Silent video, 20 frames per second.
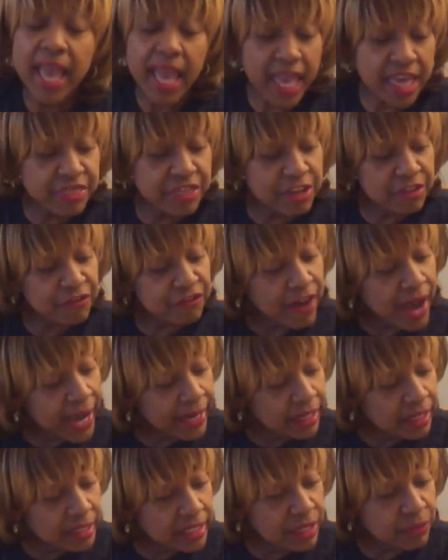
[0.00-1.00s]
And then
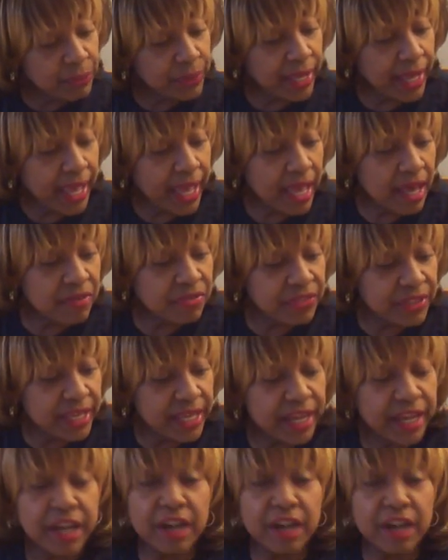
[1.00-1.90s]
finally, we have the